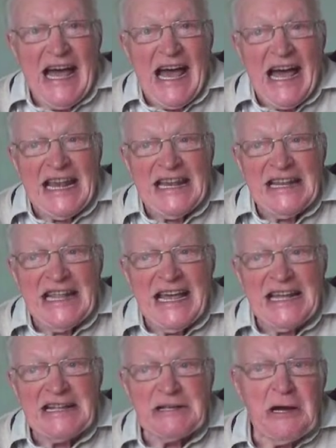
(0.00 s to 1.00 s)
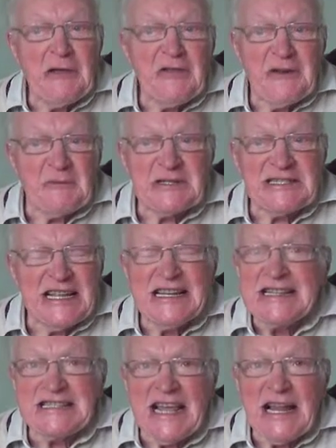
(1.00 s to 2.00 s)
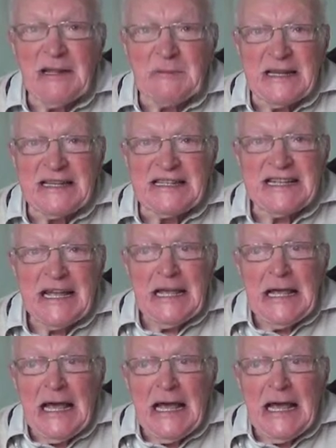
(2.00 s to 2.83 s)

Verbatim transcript: and uh, Guthrie was in his element